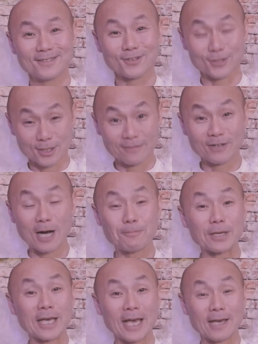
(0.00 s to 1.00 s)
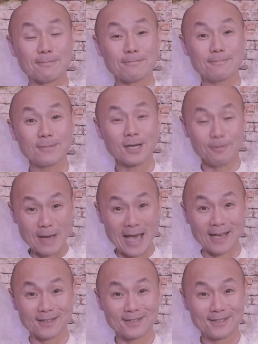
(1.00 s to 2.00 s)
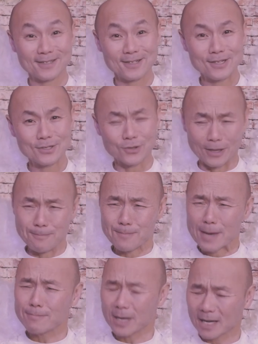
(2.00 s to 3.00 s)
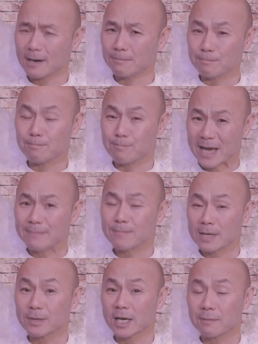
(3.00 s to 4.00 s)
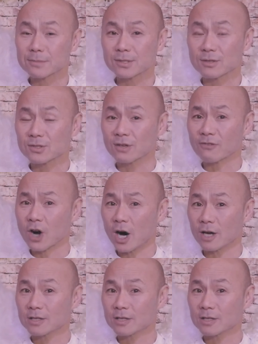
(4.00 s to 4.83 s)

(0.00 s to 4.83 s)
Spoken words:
The Son of God became a man so that men may become sons of God.